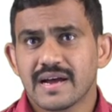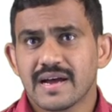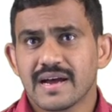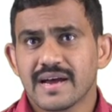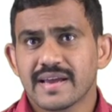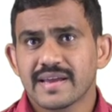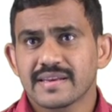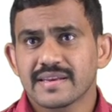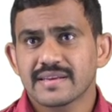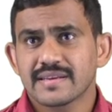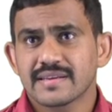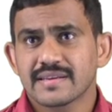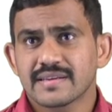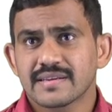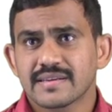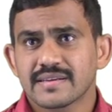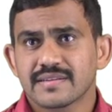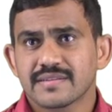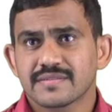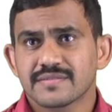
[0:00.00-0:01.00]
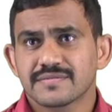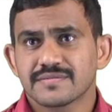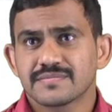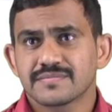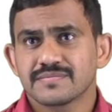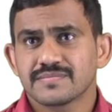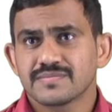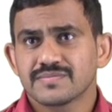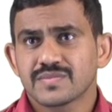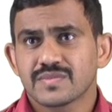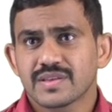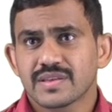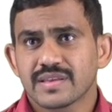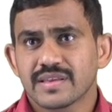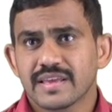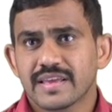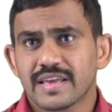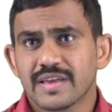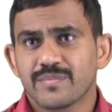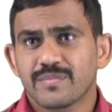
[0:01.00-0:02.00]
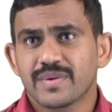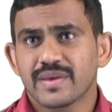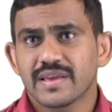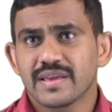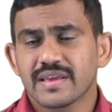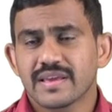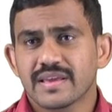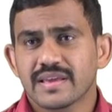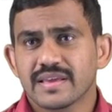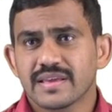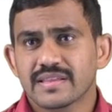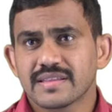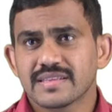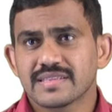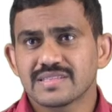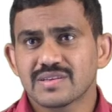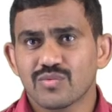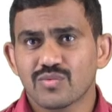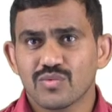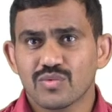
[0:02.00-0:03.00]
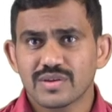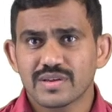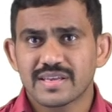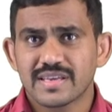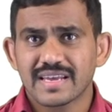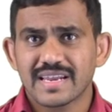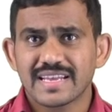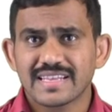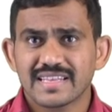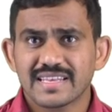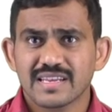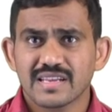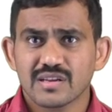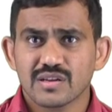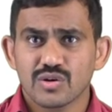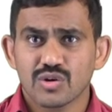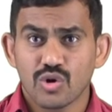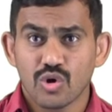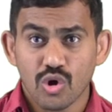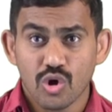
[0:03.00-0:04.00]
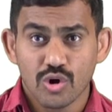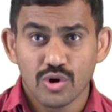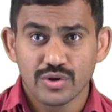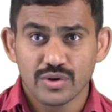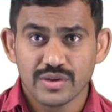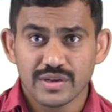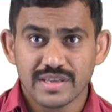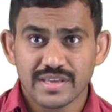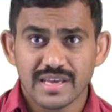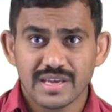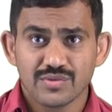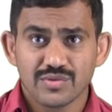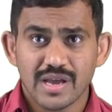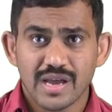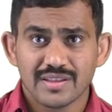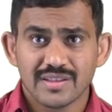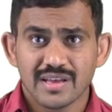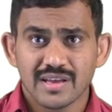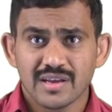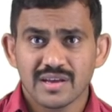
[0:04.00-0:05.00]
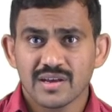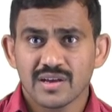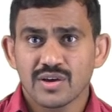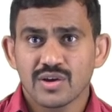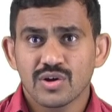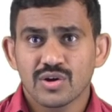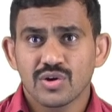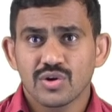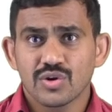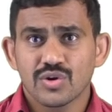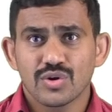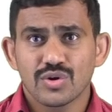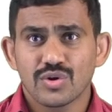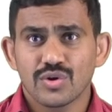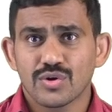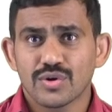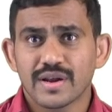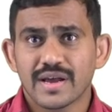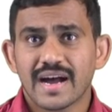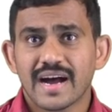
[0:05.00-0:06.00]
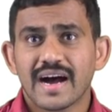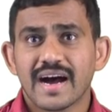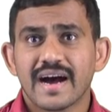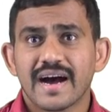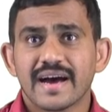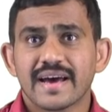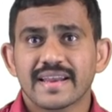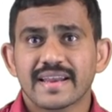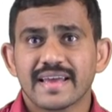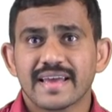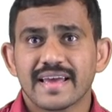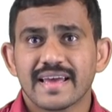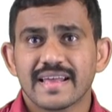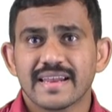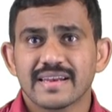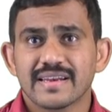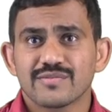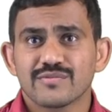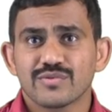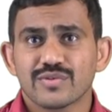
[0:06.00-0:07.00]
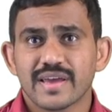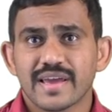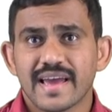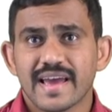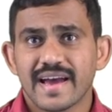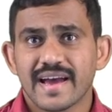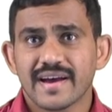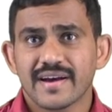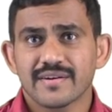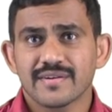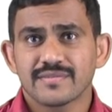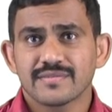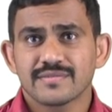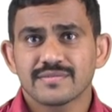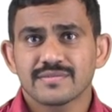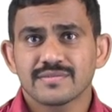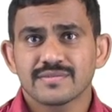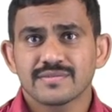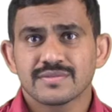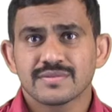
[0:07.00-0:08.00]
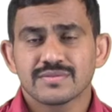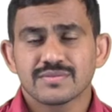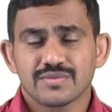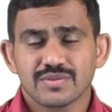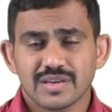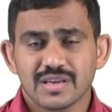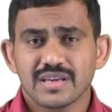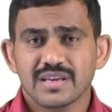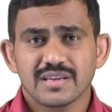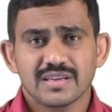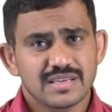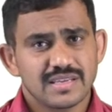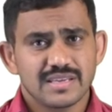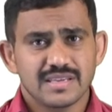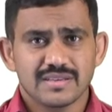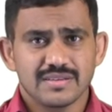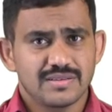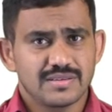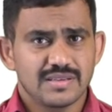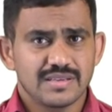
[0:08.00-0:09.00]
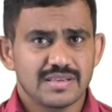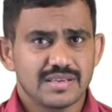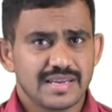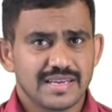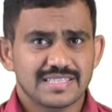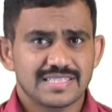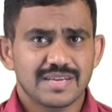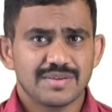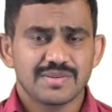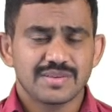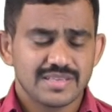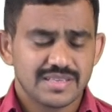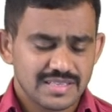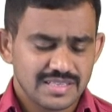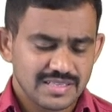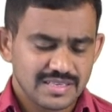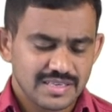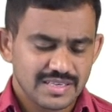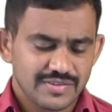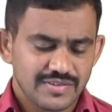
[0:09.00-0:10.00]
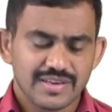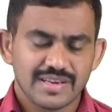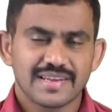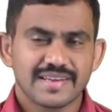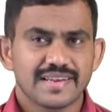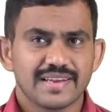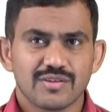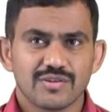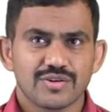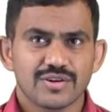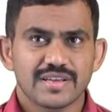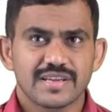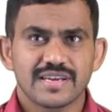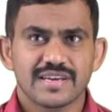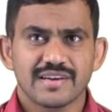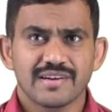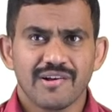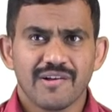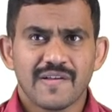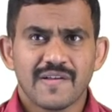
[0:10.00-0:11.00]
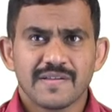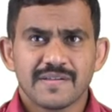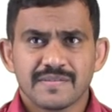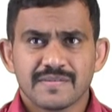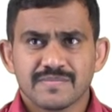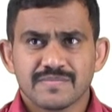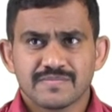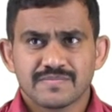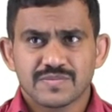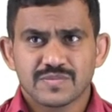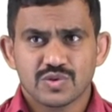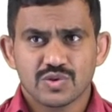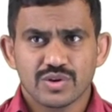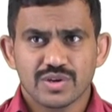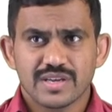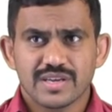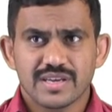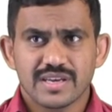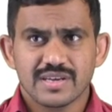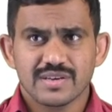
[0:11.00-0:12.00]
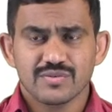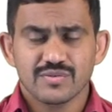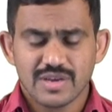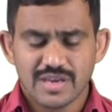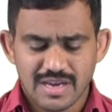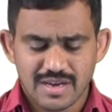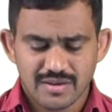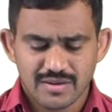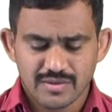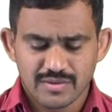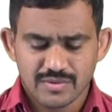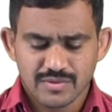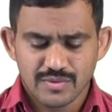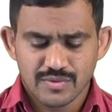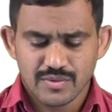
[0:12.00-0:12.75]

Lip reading: and AB. This is a, here I think load. Here we have the load RL we have. Okay, in exam it isn't given any load here. So here we have